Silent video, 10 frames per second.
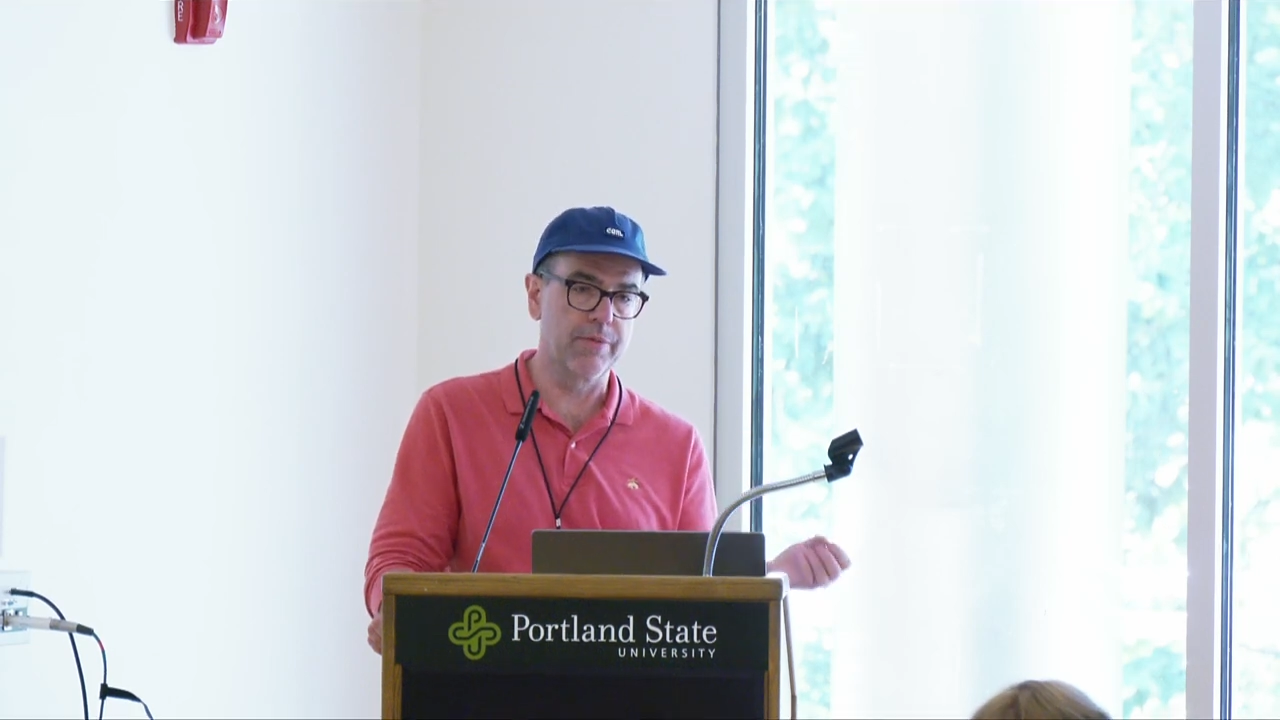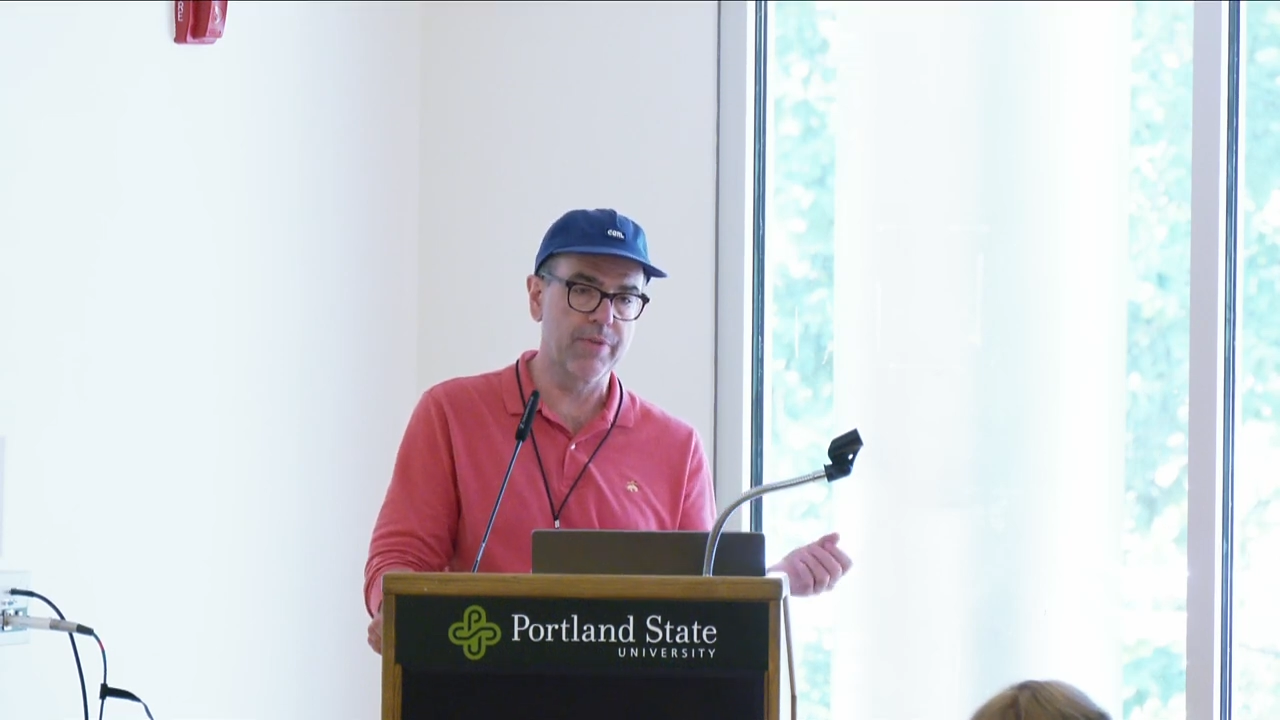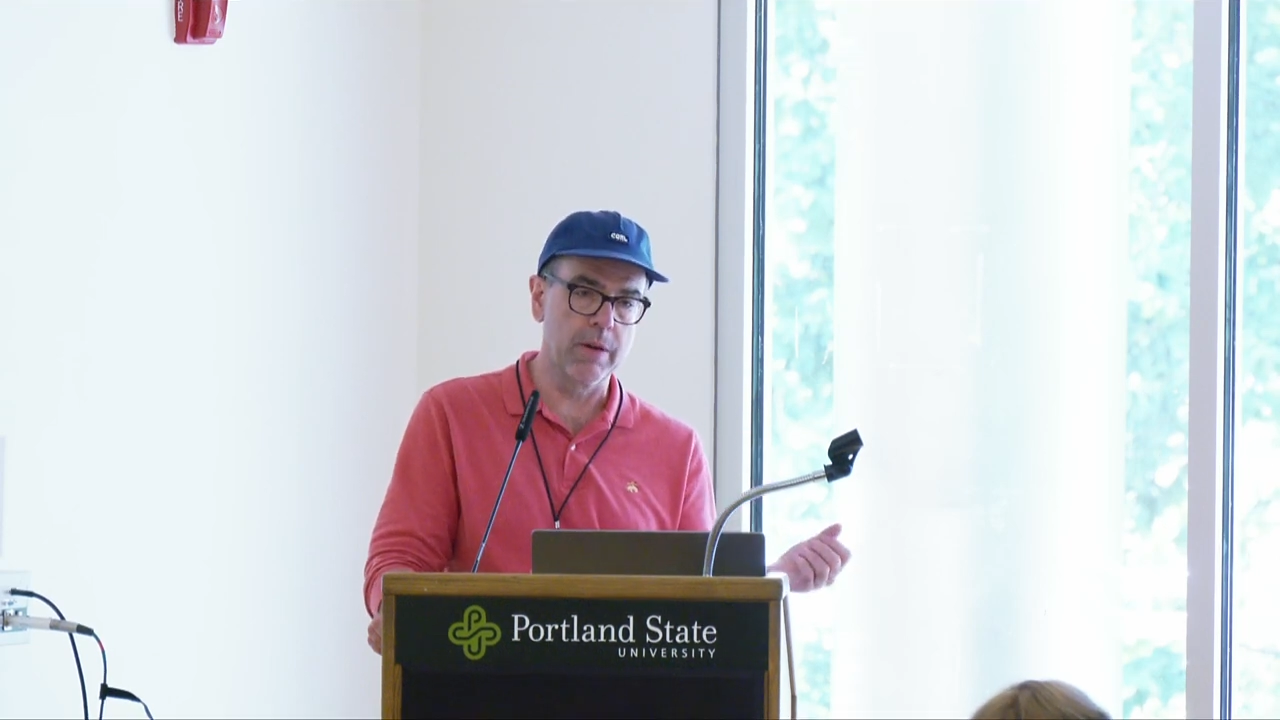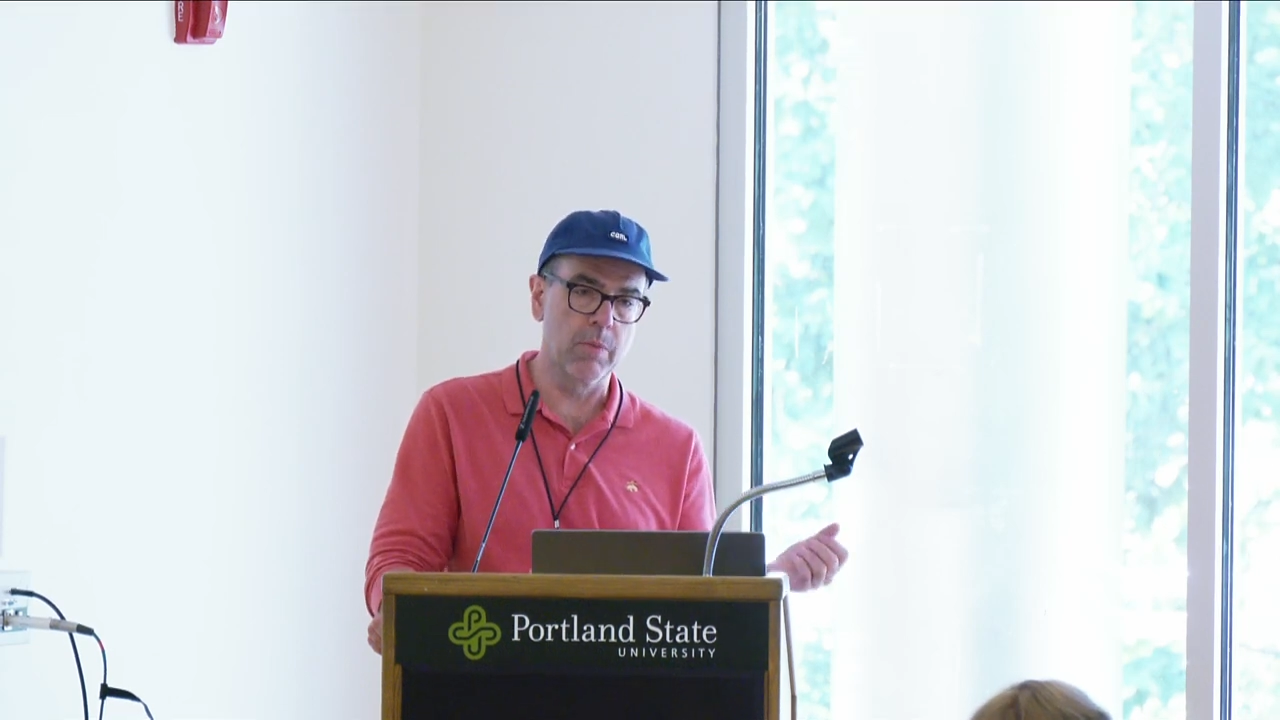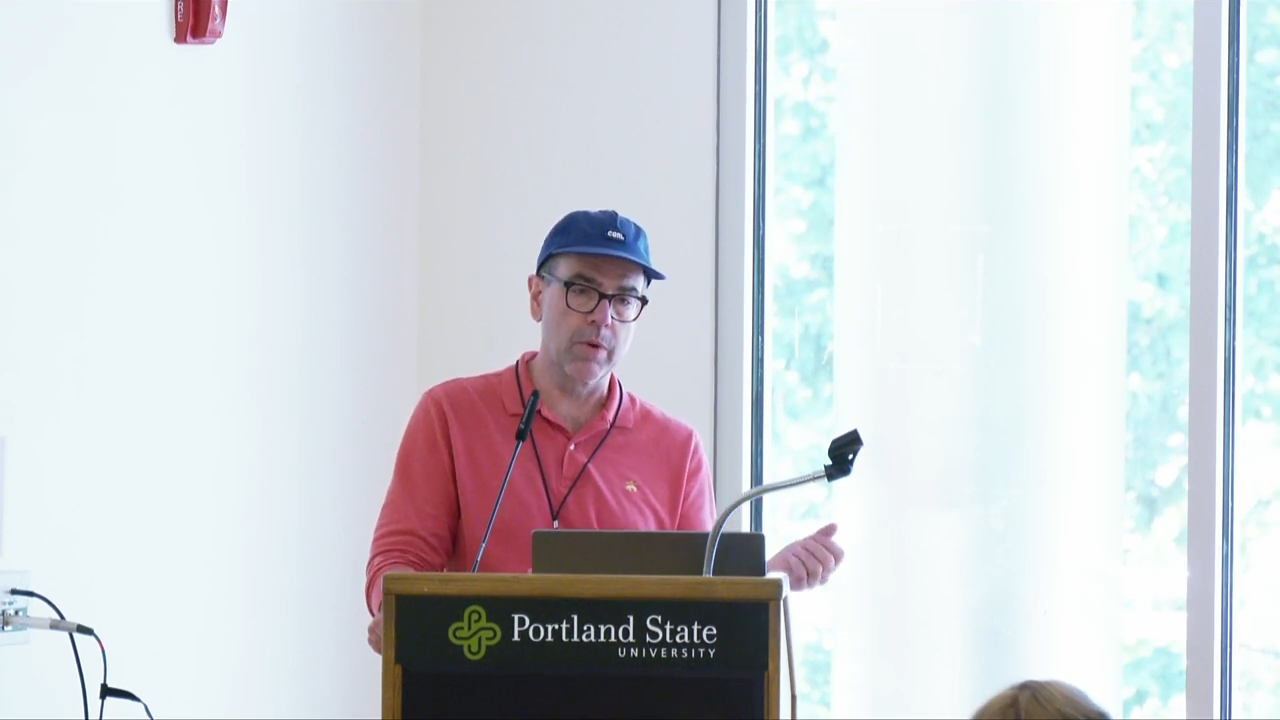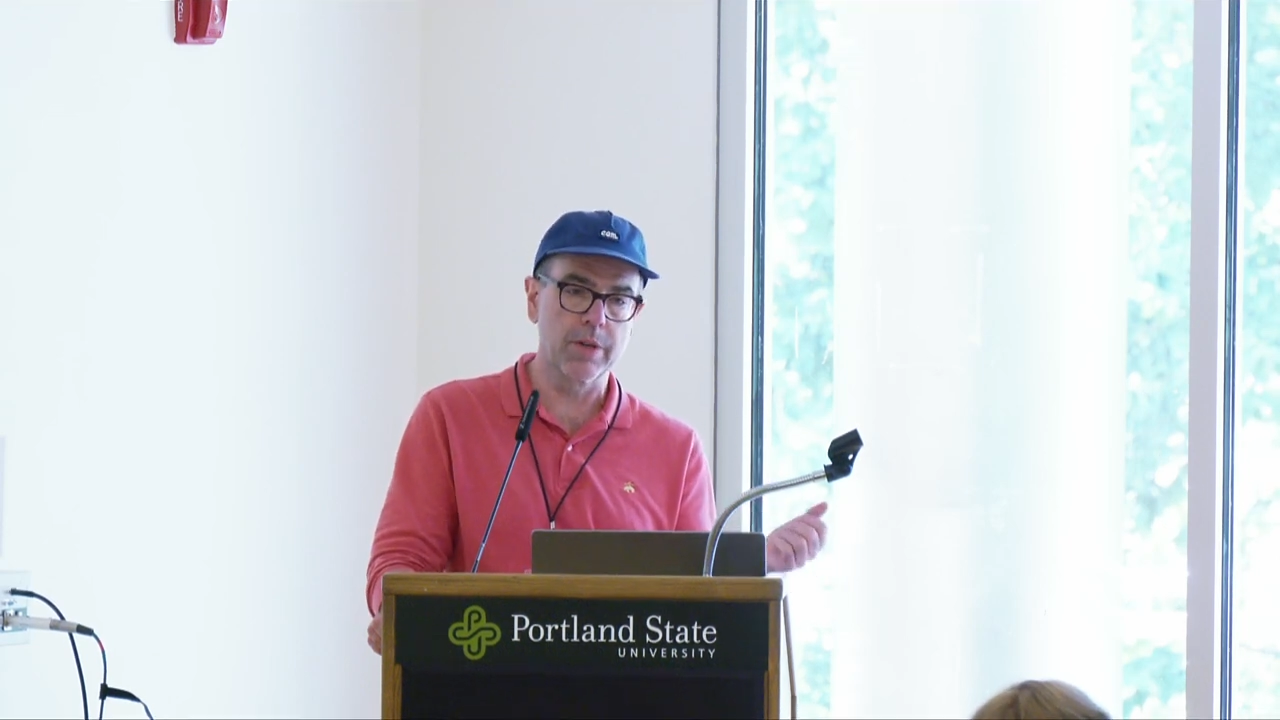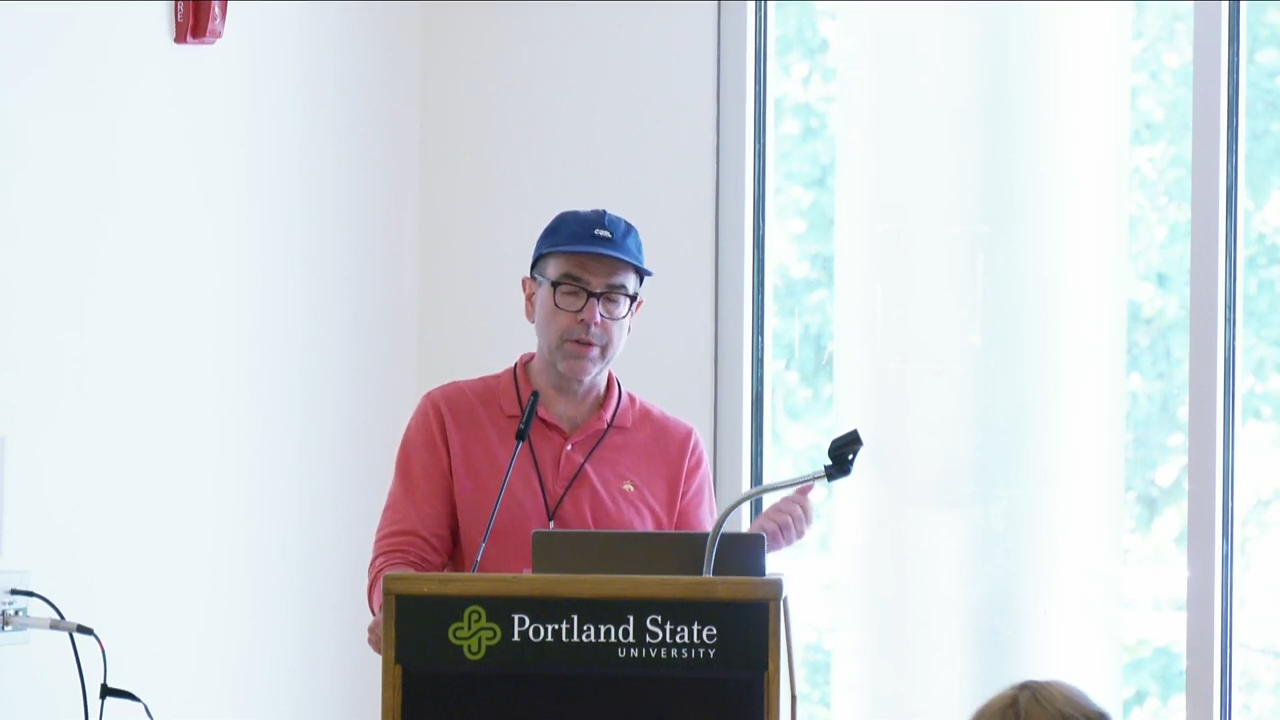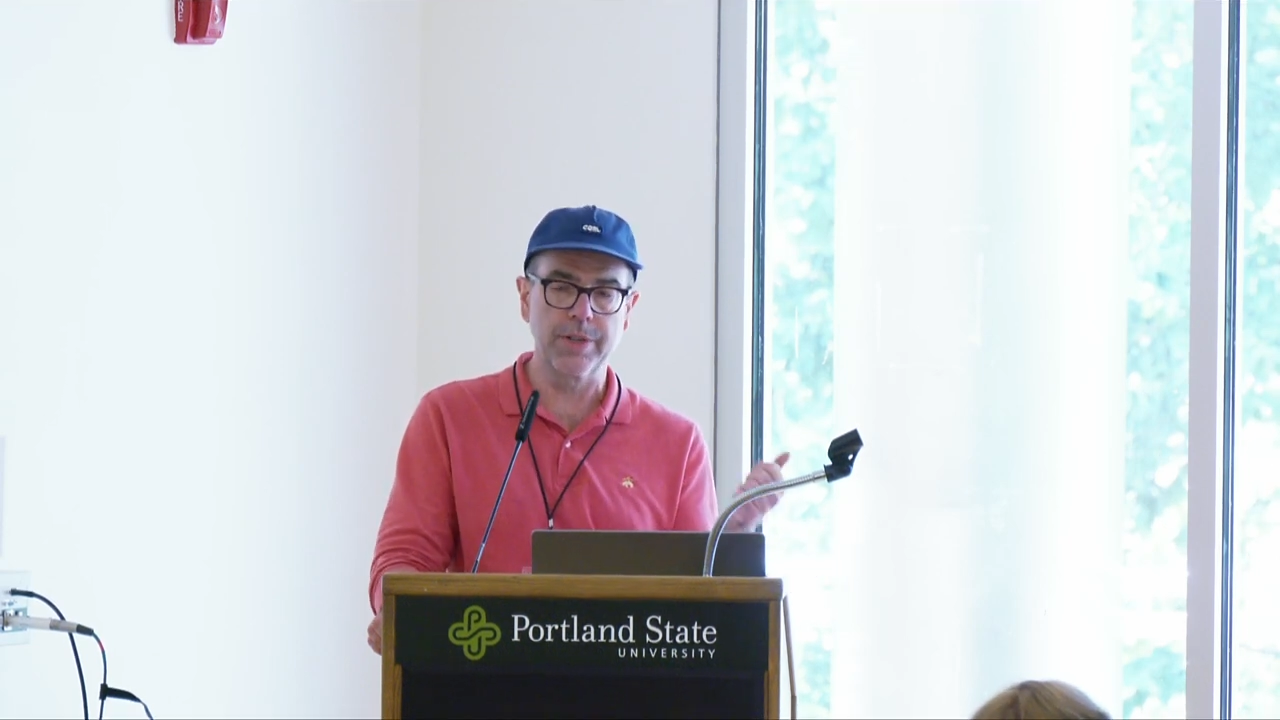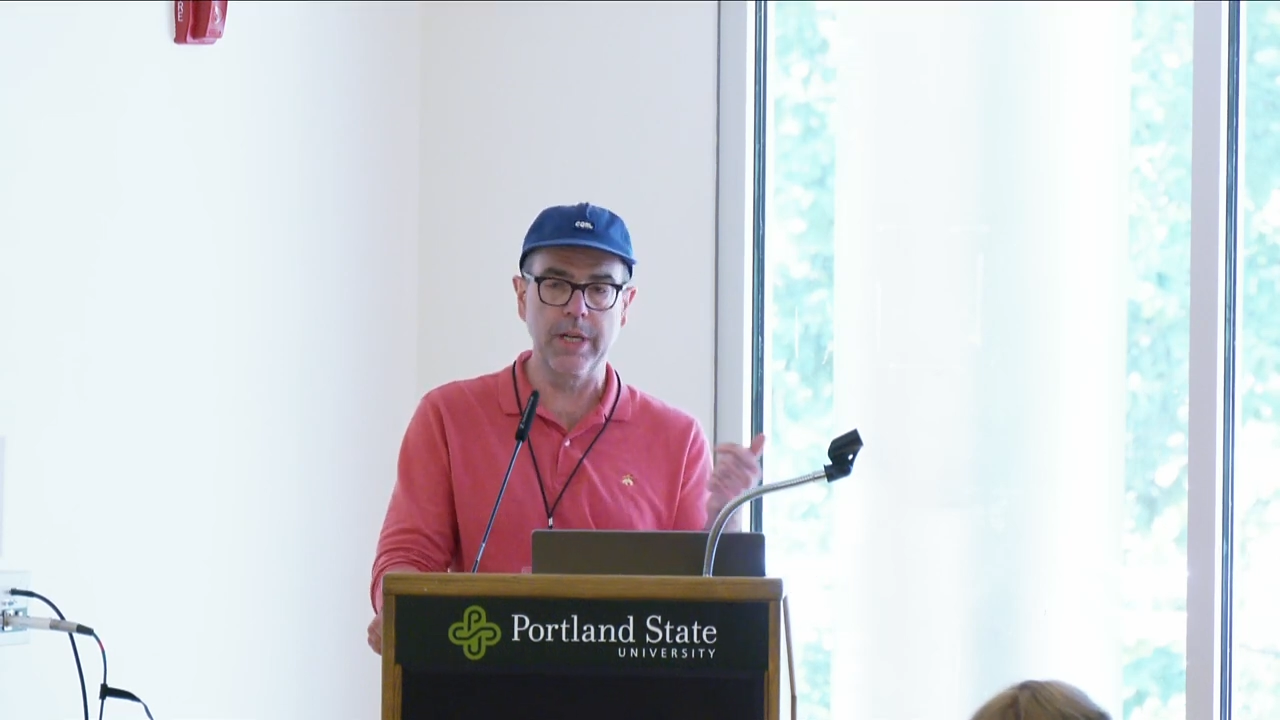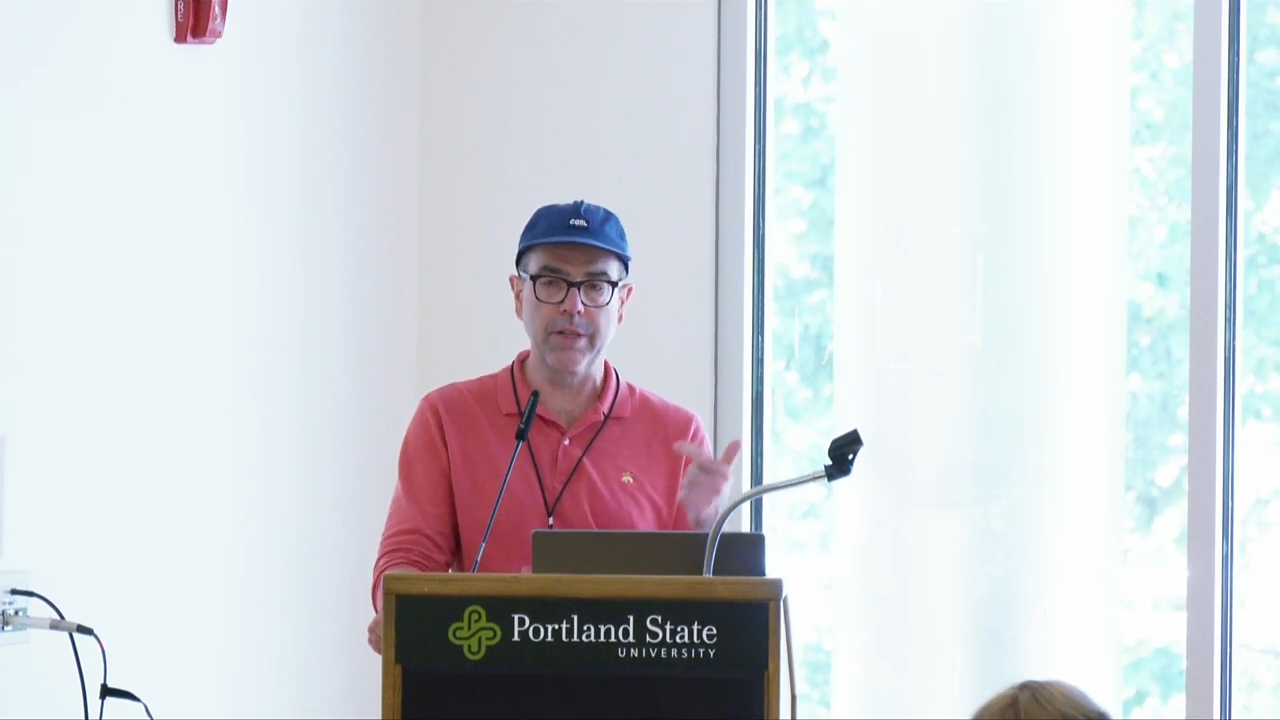frameworks
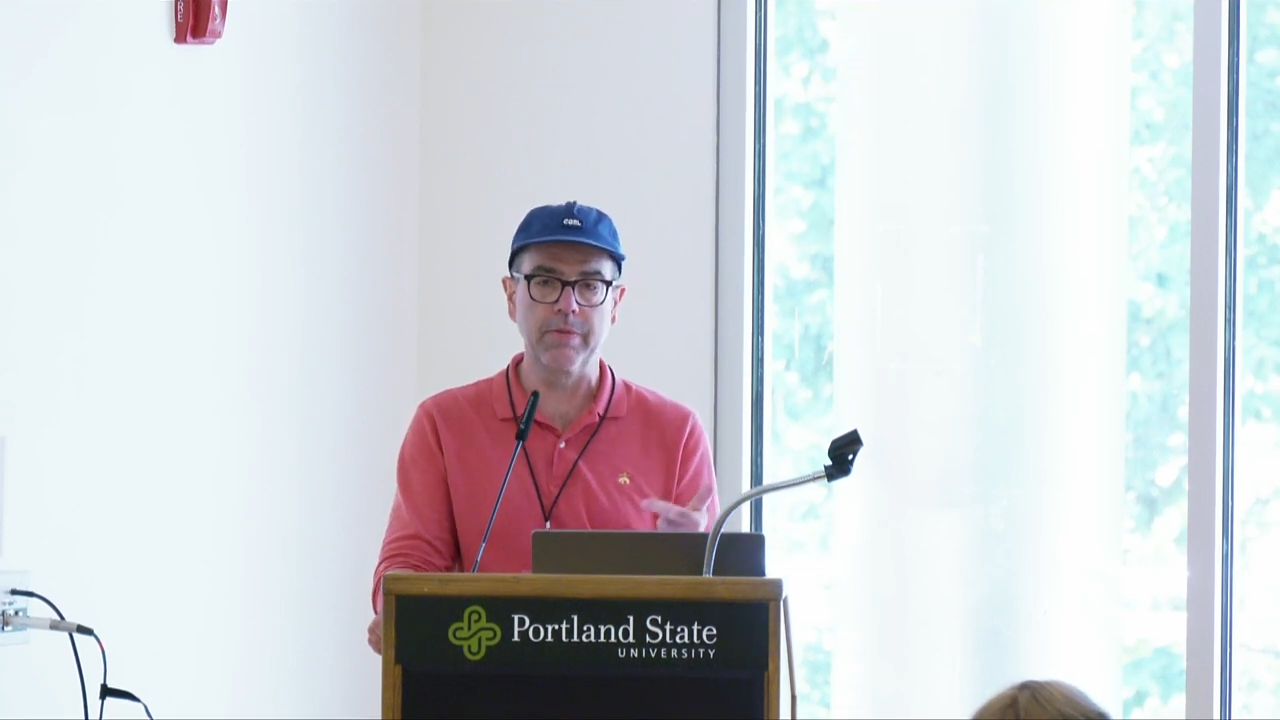or changing